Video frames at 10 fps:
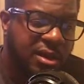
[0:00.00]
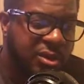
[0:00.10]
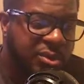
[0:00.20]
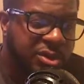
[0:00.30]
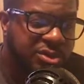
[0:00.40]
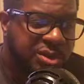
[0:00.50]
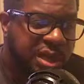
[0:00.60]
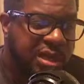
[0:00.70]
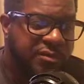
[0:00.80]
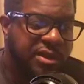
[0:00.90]
Of course, you
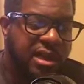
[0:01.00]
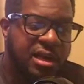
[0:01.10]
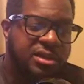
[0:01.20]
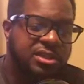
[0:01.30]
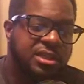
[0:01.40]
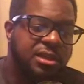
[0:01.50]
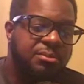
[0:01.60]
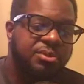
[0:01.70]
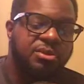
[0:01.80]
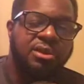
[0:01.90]
can never count out the
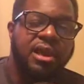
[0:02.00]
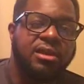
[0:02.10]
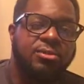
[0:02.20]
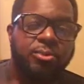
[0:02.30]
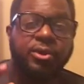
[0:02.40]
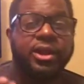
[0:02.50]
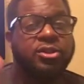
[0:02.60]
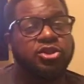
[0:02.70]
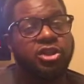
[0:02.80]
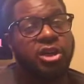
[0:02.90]
champ. You got your boy
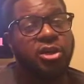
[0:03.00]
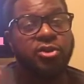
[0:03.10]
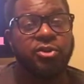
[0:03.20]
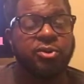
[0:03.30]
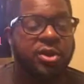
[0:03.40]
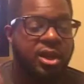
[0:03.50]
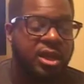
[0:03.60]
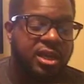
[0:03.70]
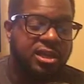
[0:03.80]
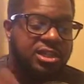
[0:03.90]
El Chicano.
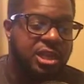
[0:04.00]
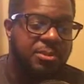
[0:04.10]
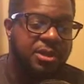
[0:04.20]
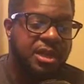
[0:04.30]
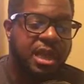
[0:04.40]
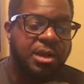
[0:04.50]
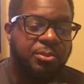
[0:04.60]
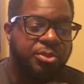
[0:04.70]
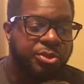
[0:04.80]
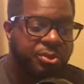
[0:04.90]
He's coming in at
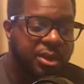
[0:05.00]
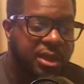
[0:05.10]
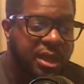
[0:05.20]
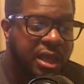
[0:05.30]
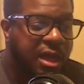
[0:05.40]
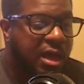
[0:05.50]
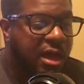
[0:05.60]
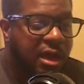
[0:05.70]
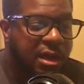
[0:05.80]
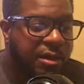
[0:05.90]
number 3.
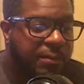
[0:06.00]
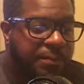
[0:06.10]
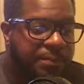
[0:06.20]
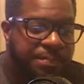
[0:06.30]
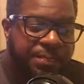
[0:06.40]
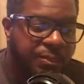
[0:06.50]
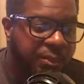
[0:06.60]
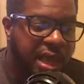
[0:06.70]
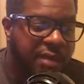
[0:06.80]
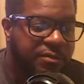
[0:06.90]

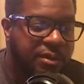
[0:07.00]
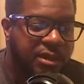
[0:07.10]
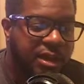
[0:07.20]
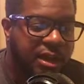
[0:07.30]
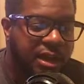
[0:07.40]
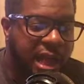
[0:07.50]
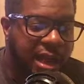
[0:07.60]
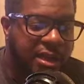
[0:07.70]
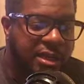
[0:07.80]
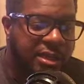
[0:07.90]
We have a
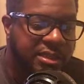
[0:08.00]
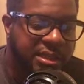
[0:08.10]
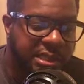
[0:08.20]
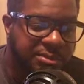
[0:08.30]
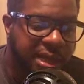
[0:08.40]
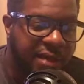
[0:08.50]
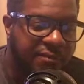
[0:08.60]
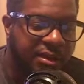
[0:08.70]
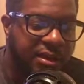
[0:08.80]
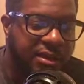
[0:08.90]
lot of good teams. We
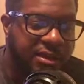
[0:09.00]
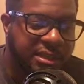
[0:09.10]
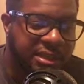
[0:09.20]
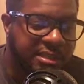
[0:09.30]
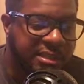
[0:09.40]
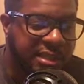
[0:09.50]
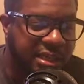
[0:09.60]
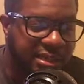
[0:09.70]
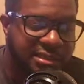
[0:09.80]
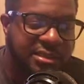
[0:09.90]
have D's
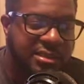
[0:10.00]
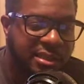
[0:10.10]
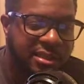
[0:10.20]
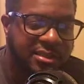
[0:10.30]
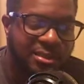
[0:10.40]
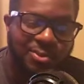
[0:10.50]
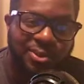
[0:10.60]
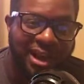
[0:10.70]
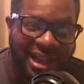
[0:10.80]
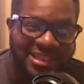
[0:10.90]
Nuts. It's
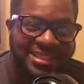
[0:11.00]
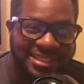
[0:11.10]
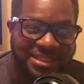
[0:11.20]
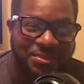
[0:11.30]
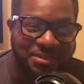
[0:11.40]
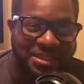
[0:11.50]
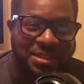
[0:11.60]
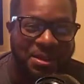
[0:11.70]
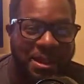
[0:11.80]
surprising to me.